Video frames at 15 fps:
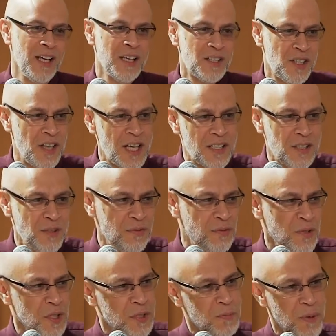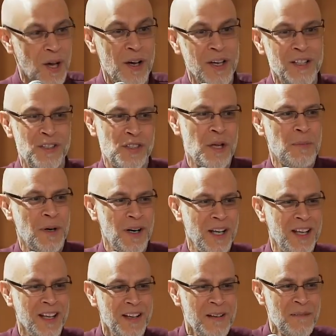So that's the first part in summary.